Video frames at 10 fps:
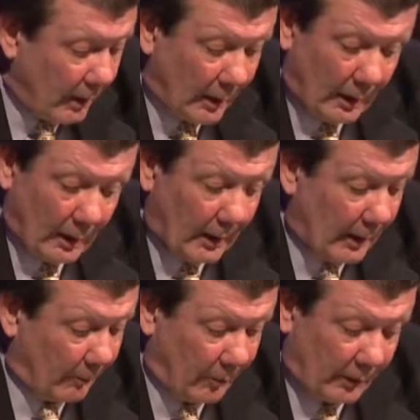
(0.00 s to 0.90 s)

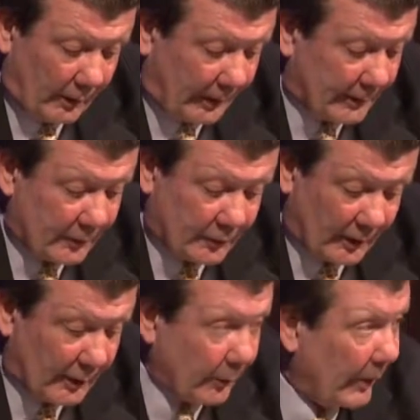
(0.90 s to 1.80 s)
I really like this
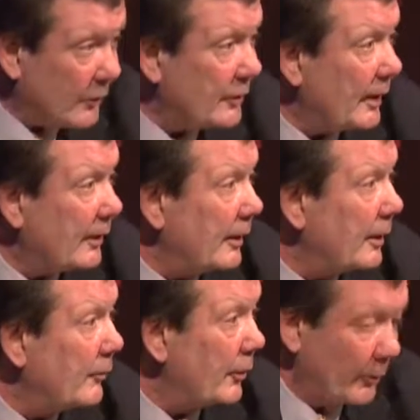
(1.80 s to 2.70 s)
creation, I
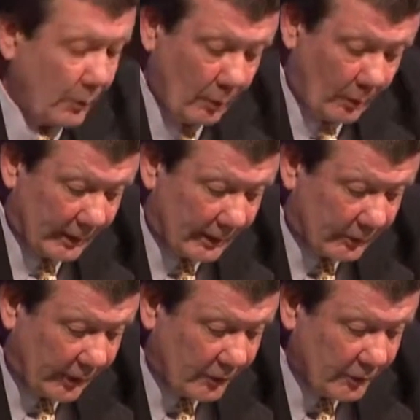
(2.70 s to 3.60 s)
think, of your new
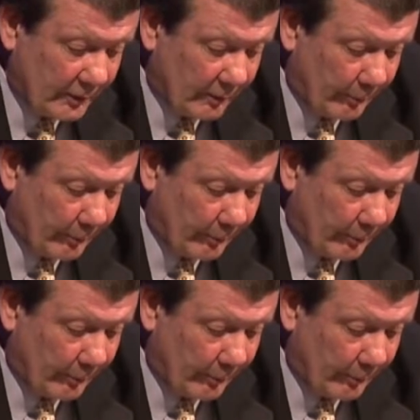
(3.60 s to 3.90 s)
organization,